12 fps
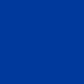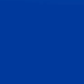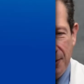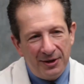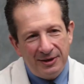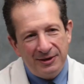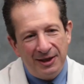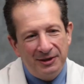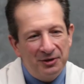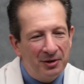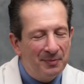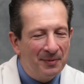The things I
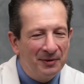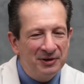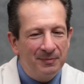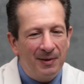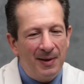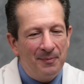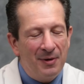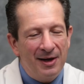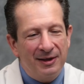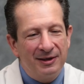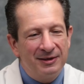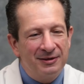enjoy most about my
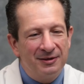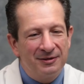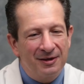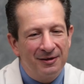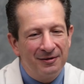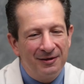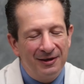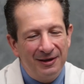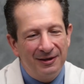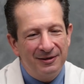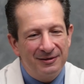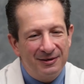practice, there's
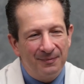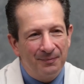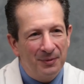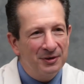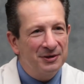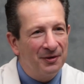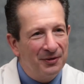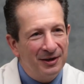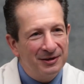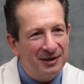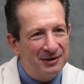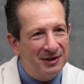clearly some personal
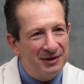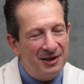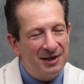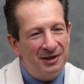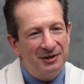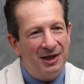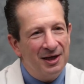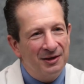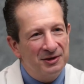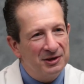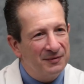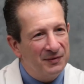things such as the
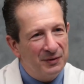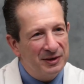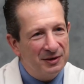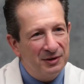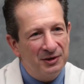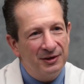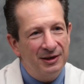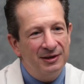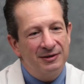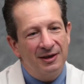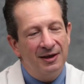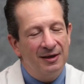challenges of doing
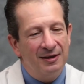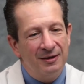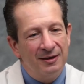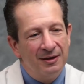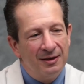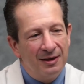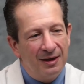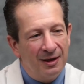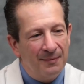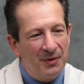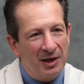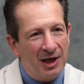surgeries and
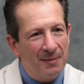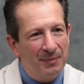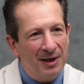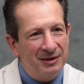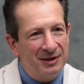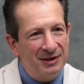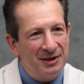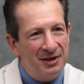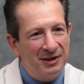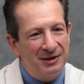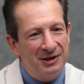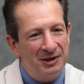um, the complexities in
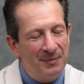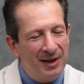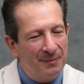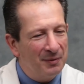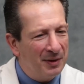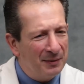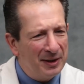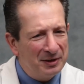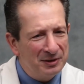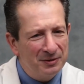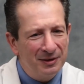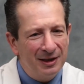the decision making, but what I really
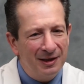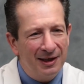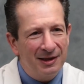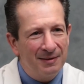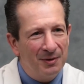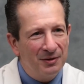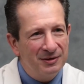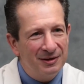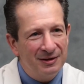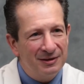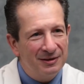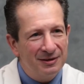truly like the
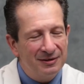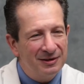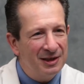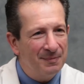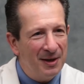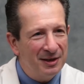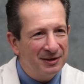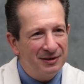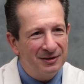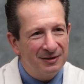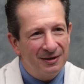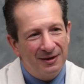most is seeing
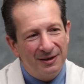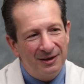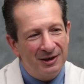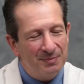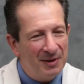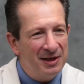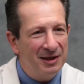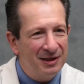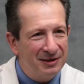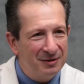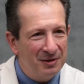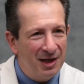patients, explaining
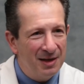things to